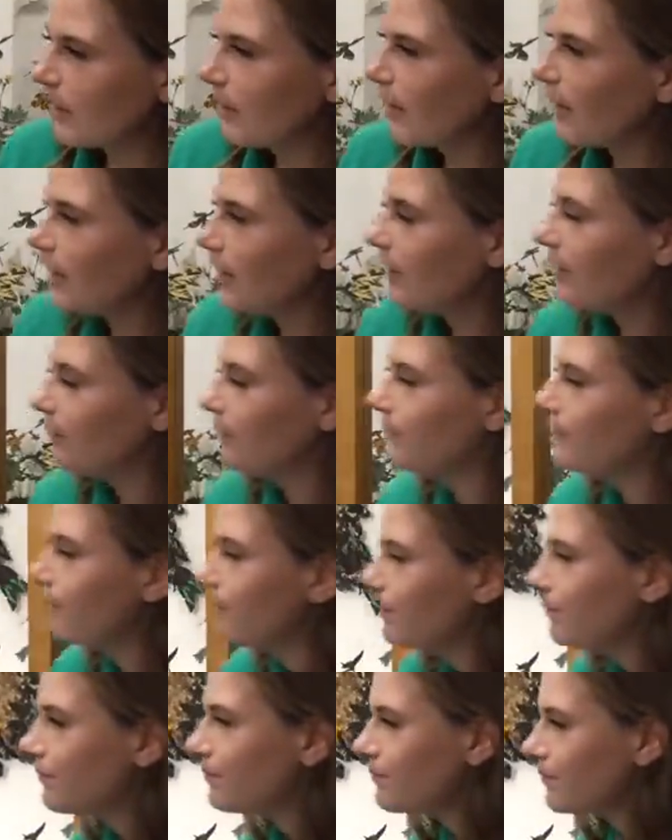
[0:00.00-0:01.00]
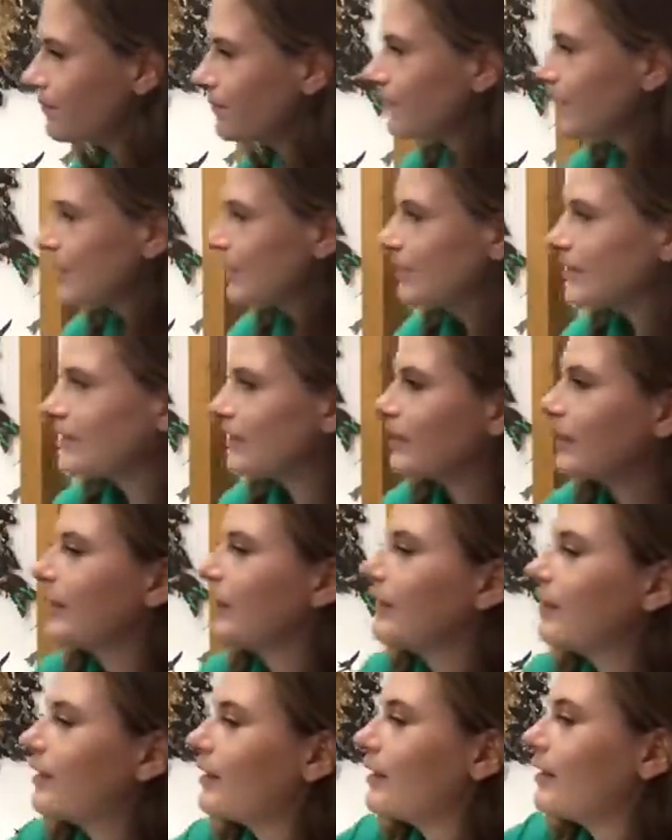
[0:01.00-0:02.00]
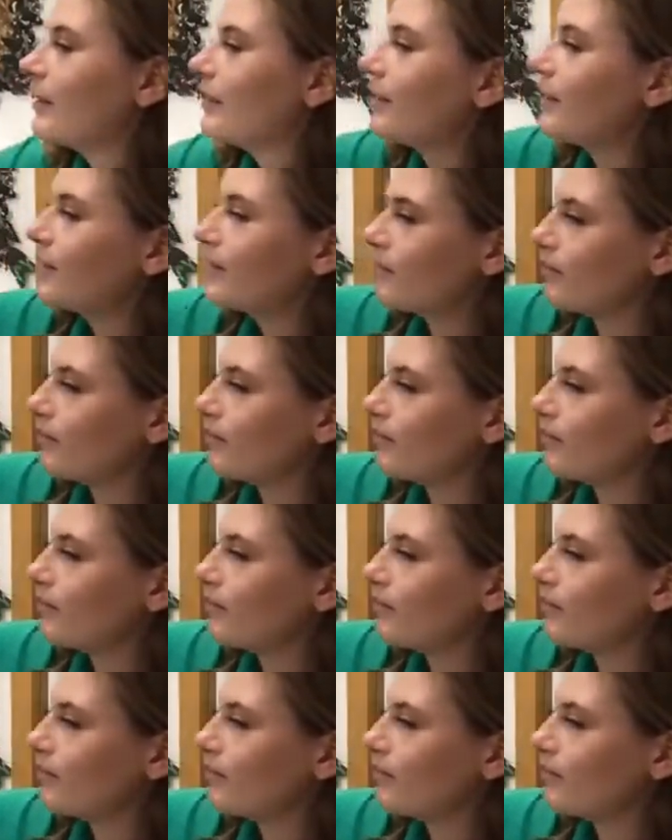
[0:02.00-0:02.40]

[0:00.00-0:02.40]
Um, let's see.